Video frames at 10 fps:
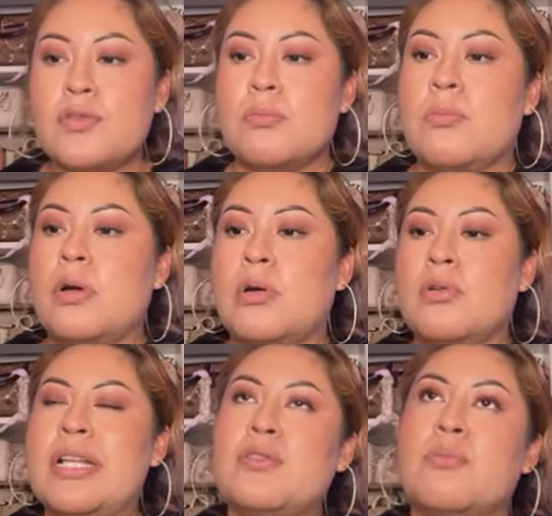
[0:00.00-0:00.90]
tomorrow
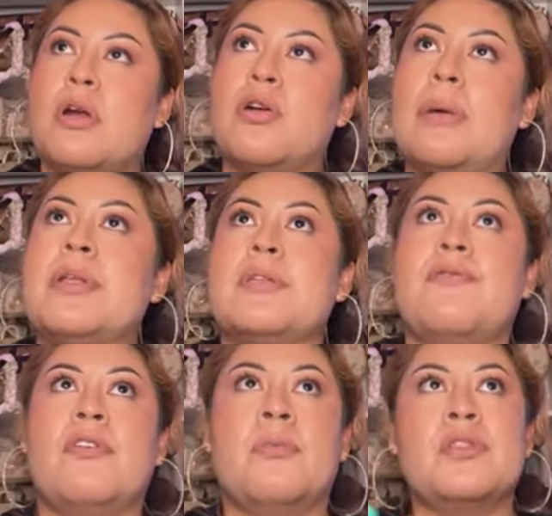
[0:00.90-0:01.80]
not tomorrow i'm gonna
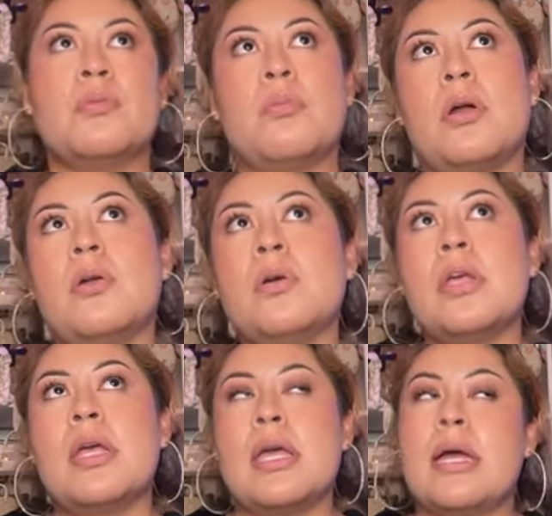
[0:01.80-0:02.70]
film it tomorrow
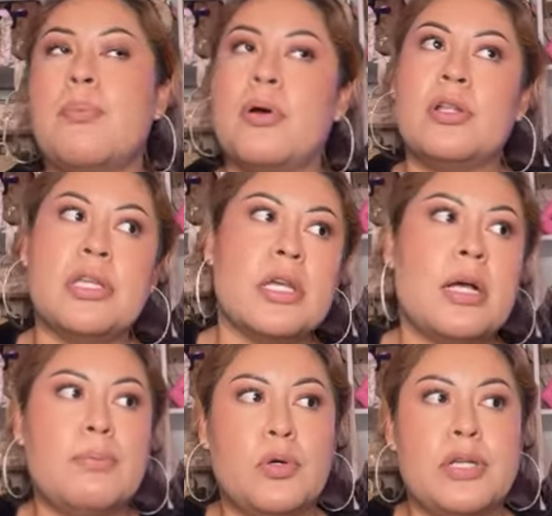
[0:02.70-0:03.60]
and i'll probably
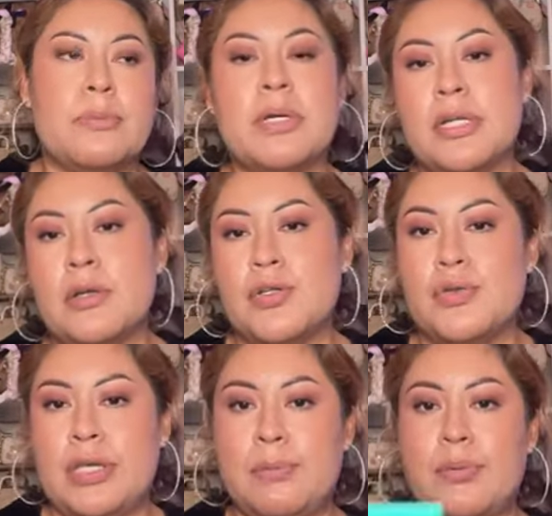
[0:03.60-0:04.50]
upload it monday or
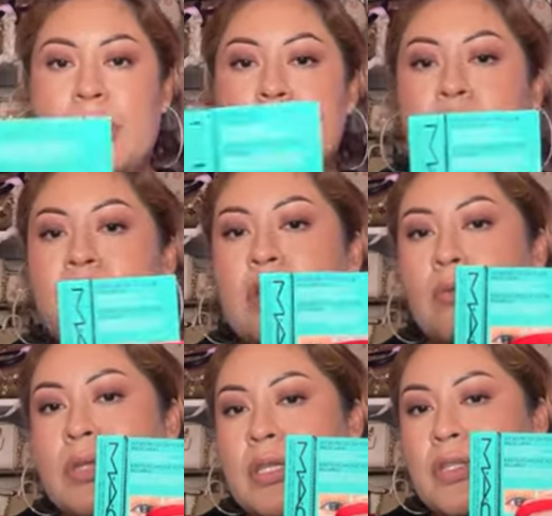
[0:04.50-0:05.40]
tuesday but i'm gonna do a video
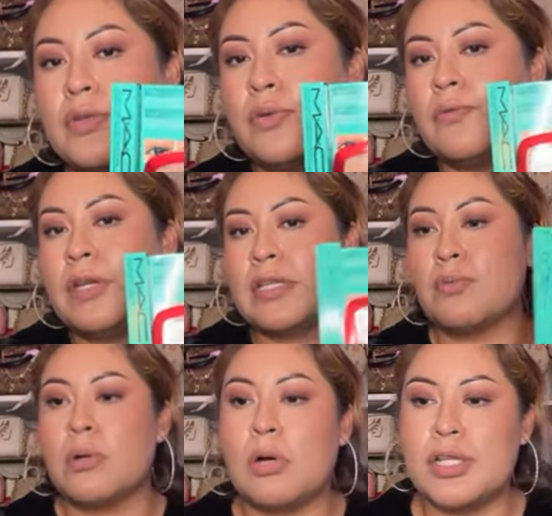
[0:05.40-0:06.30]
with these two if you guys
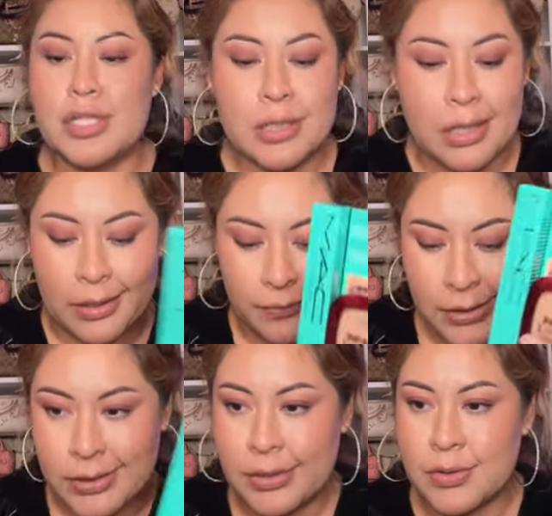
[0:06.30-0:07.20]
want to watch it
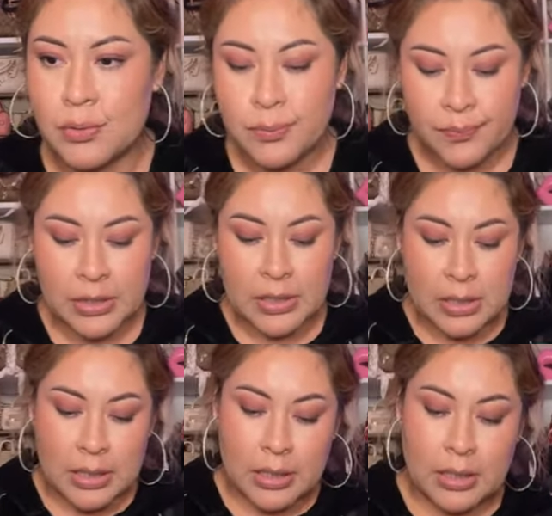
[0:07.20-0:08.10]
obviously stay tuned
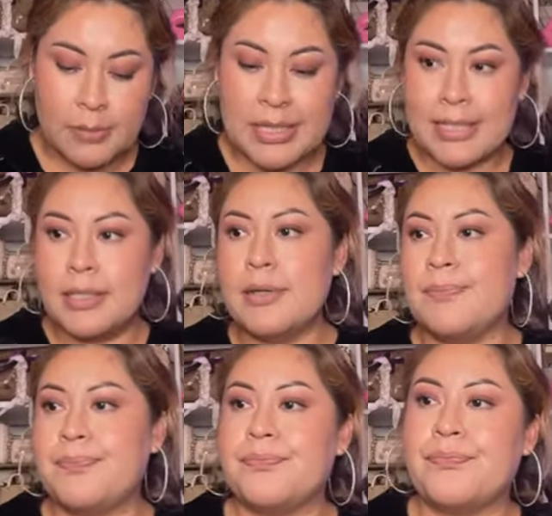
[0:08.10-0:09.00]
um and that's
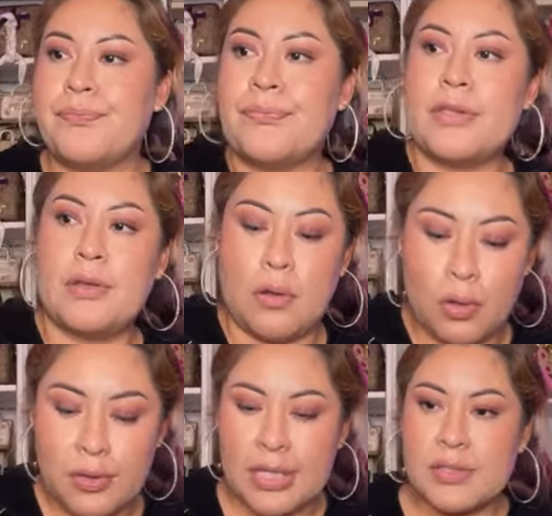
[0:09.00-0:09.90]
it
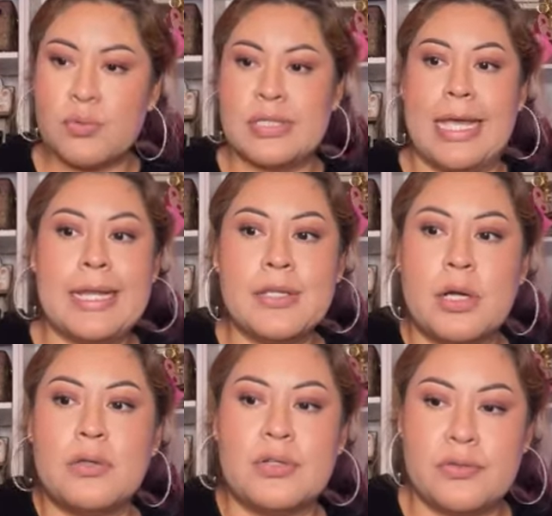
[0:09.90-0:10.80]
all this was 80
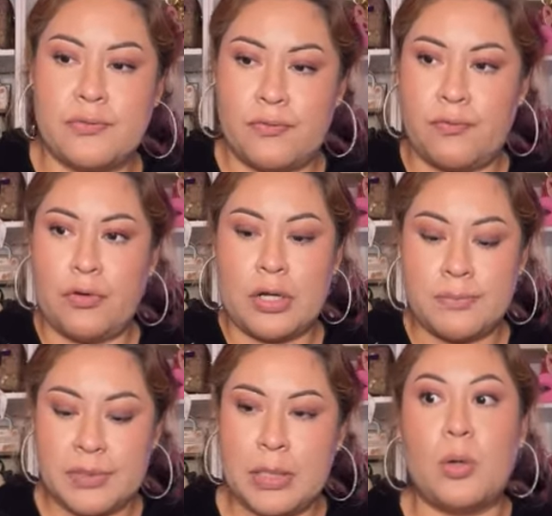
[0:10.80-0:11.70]
dollars from
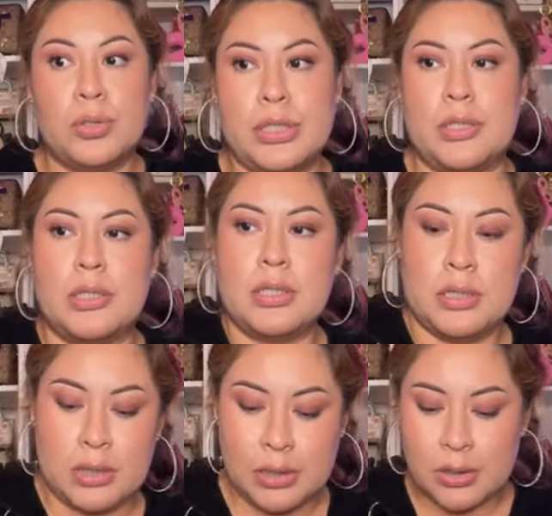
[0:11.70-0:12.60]
ulta
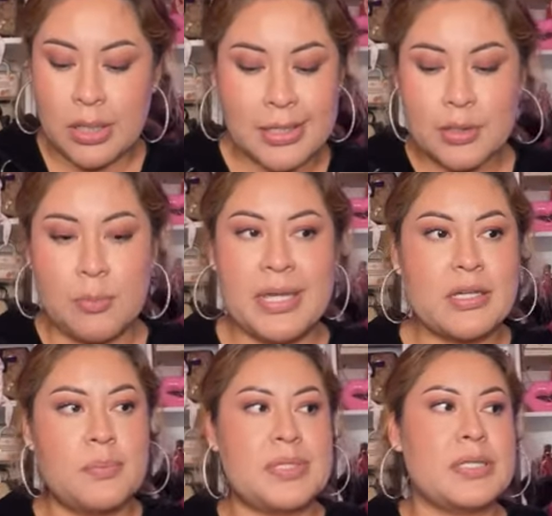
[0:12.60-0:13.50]
you already know
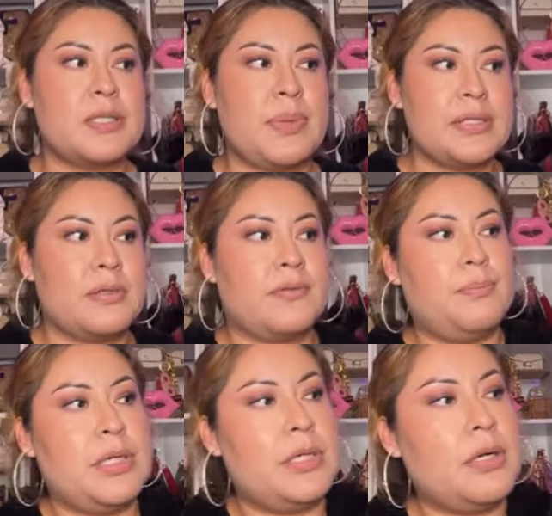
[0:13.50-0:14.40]
makeup is expensive
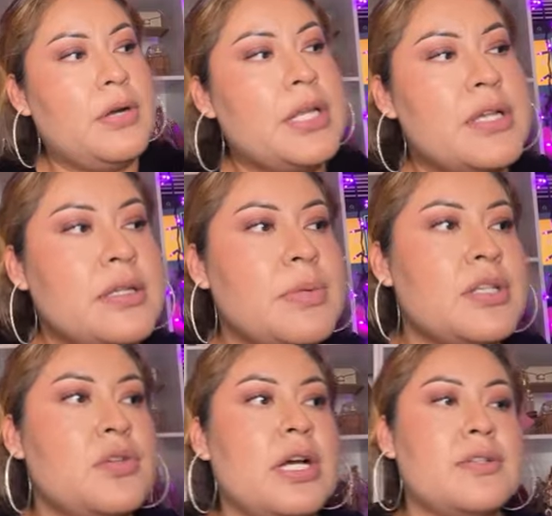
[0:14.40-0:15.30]
but all right you guys i'm gonna
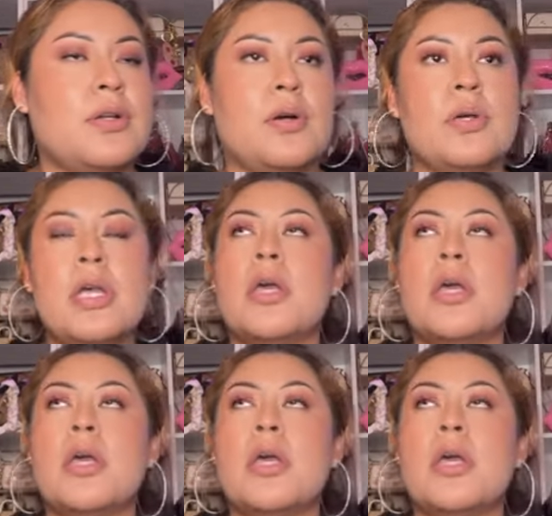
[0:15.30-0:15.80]
let you guys go